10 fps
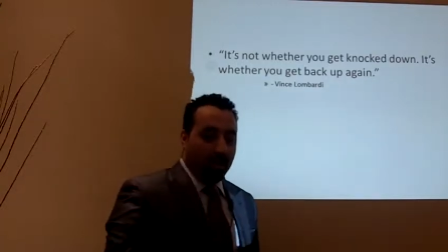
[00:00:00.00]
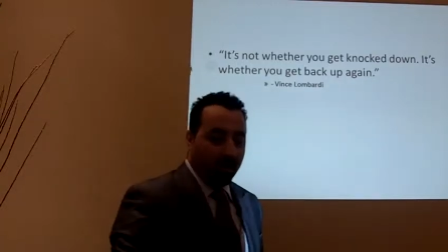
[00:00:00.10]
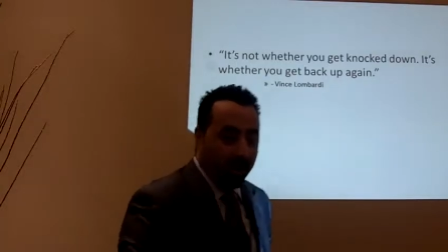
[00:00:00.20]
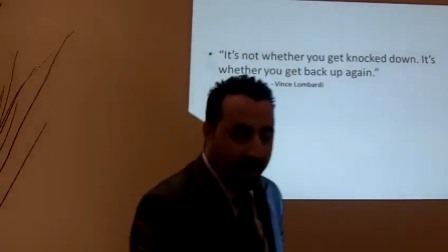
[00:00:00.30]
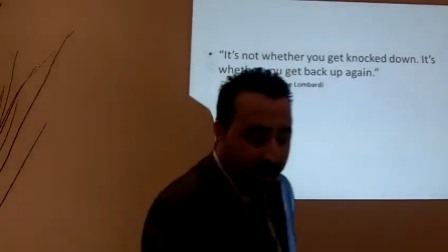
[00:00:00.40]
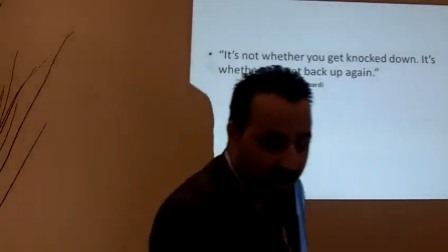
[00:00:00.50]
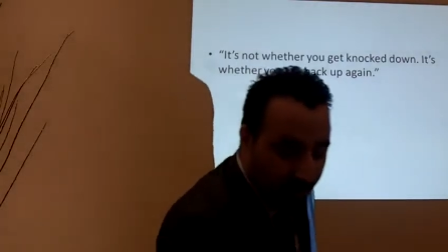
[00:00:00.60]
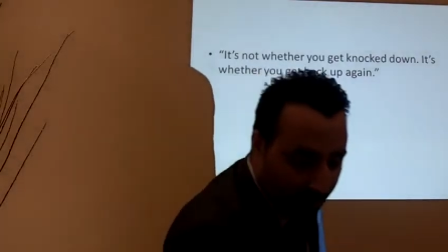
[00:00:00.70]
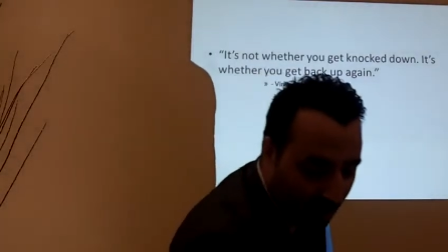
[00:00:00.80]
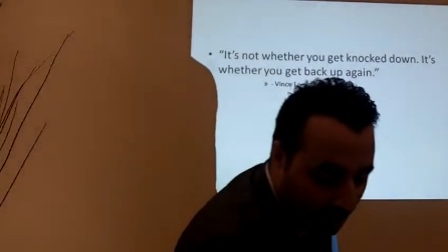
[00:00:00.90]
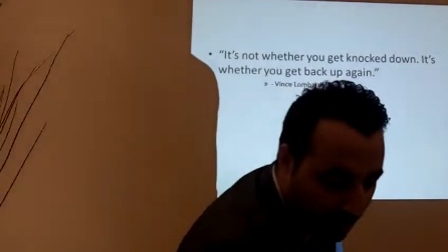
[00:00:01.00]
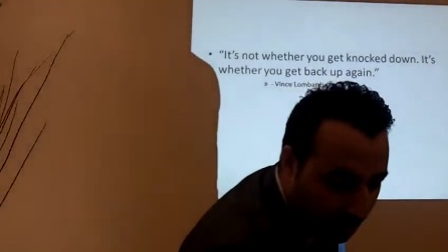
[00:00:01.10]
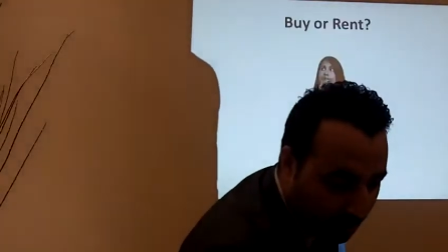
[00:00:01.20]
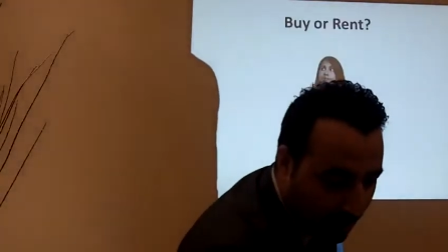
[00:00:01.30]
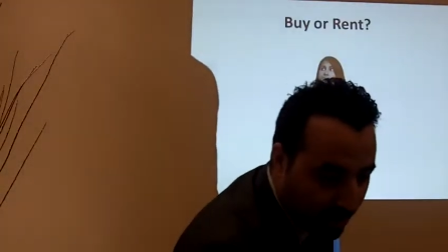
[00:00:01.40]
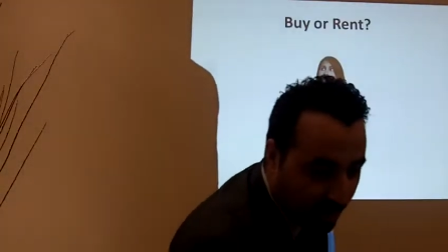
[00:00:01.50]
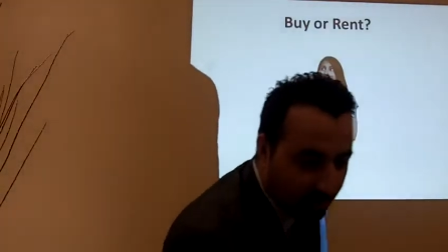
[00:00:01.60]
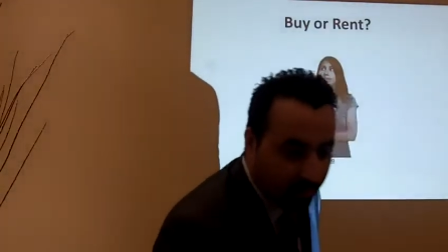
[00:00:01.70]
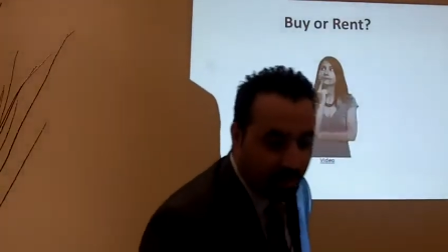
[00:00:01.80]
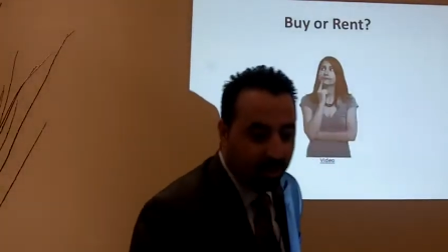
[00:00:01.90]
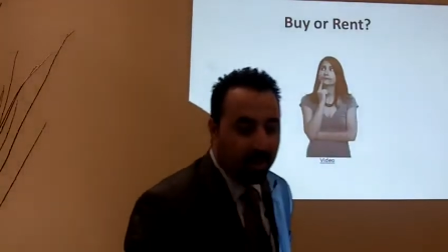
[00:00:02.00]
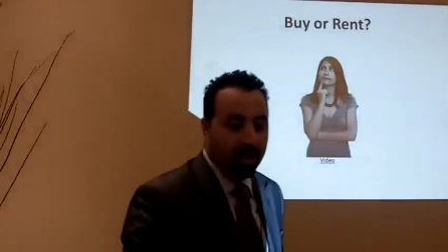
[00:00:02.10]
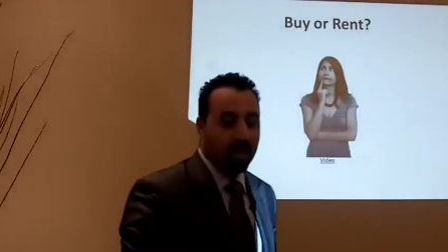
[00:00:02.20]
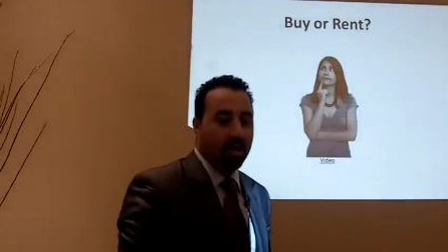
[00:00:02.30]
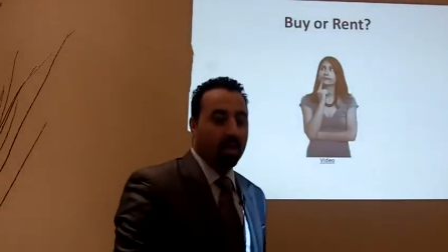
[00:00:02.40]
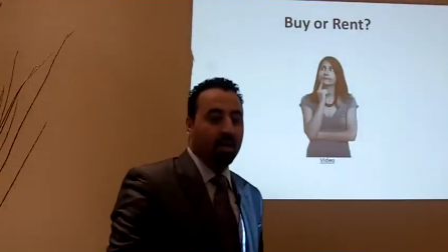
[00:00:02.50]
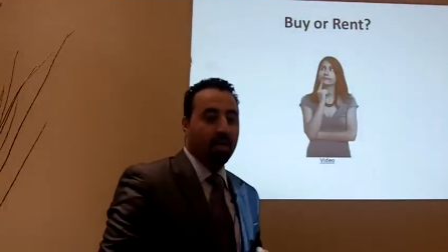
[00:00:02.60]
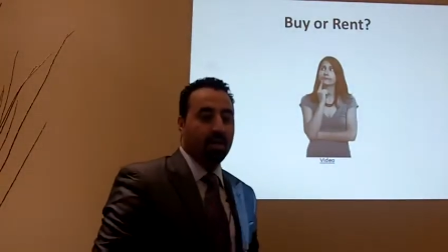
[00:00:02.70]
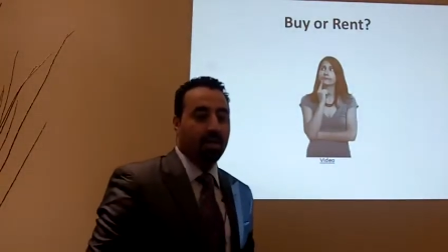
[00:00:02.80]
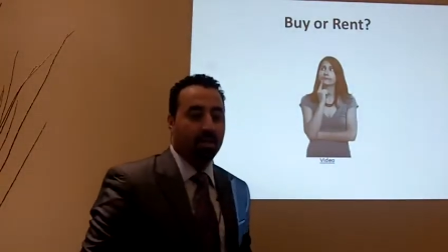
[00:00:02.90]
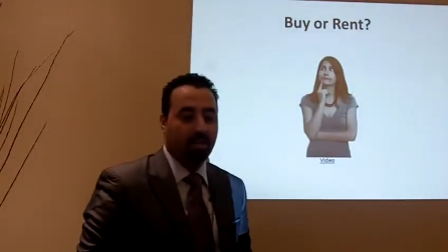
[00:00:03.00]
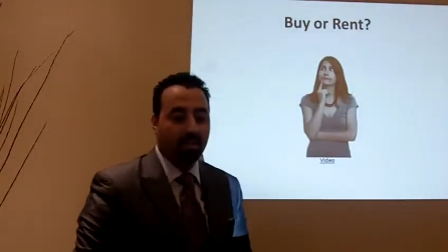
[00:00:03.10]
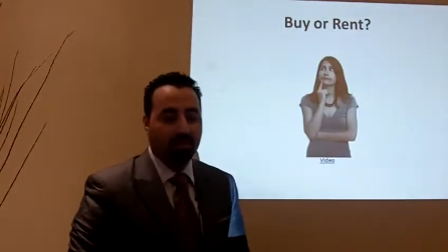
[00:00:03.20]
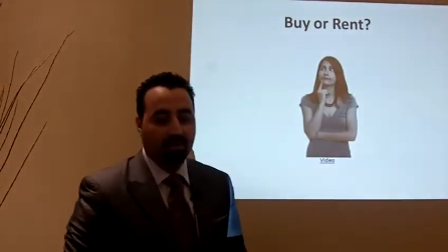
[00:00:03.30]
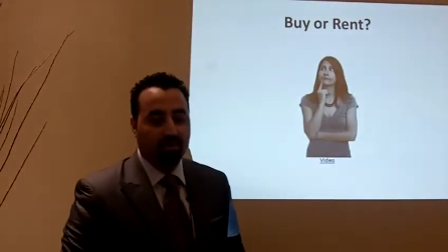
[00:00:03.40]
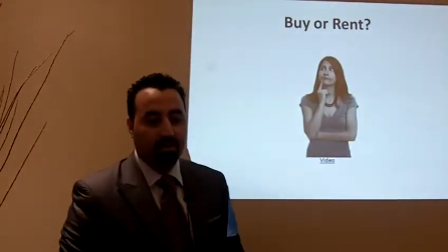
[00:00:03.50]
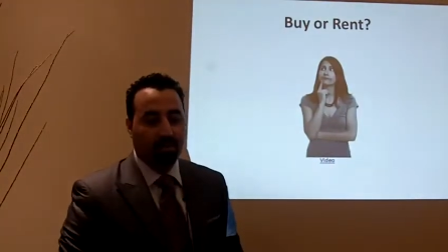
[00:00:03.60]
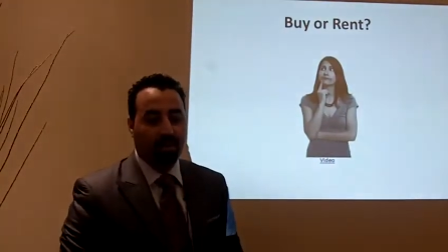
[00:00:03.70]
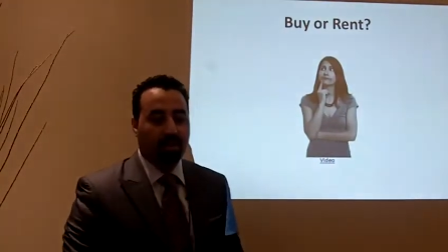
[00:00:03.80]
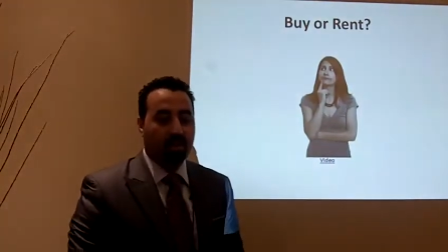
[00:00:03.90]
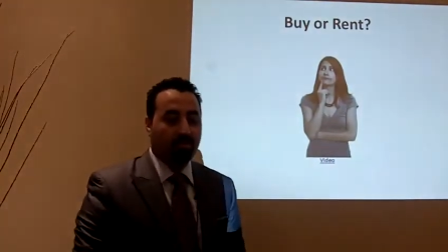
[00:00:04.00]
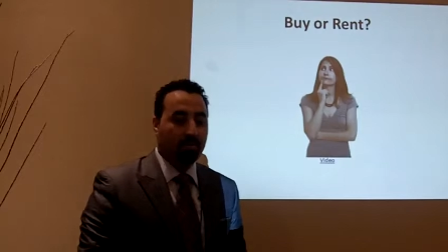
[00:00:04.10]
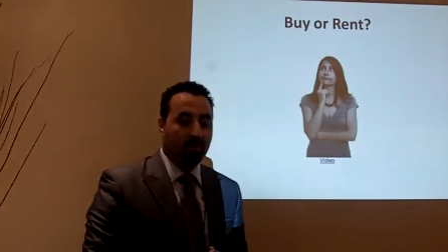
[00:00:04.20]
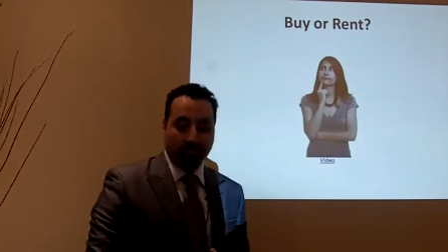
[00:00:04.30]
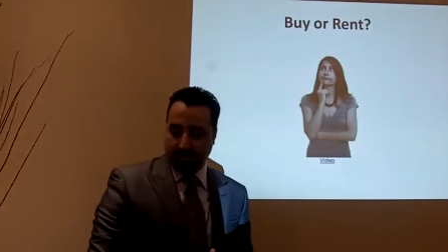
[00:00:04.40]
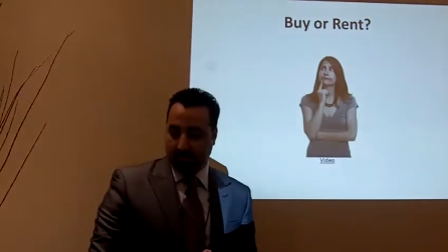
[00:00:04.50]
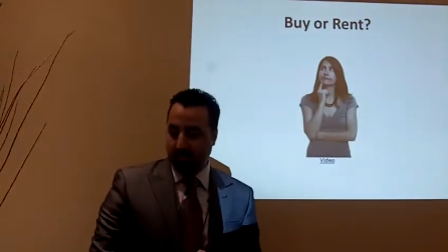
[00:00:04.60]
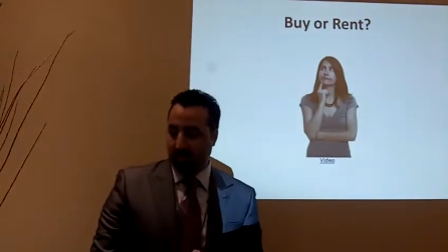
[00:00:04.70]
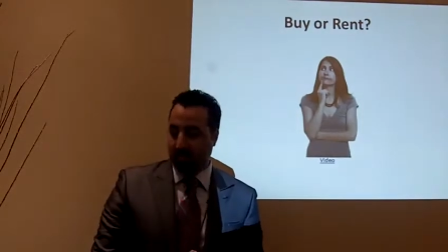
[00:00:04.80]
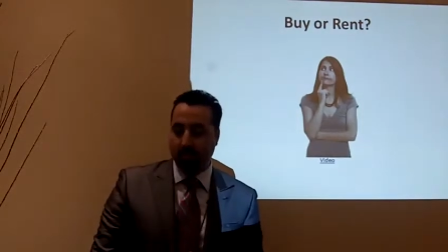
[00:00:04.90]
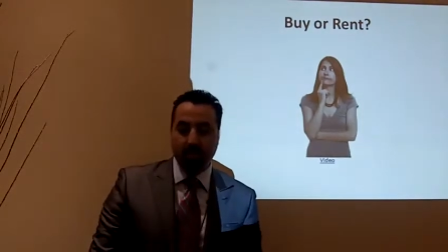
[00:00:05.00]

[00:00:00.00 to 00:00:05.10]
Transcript: Okay, so about financing, uh, I think this is the first video.